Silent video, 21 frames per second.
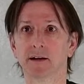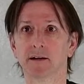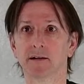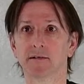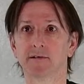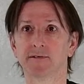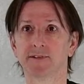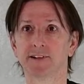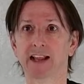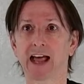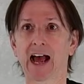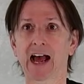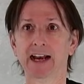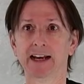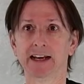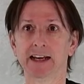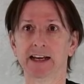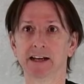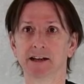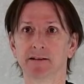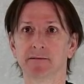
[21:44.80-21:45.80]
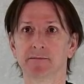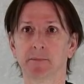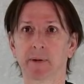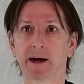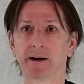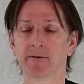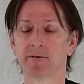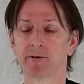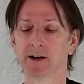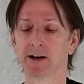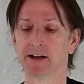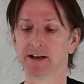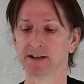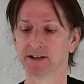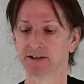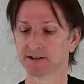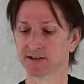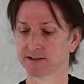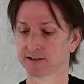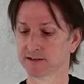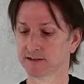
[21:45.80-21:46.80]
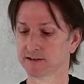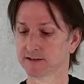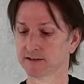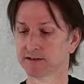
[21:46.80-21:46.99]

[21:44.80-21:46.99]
Flattening my wrist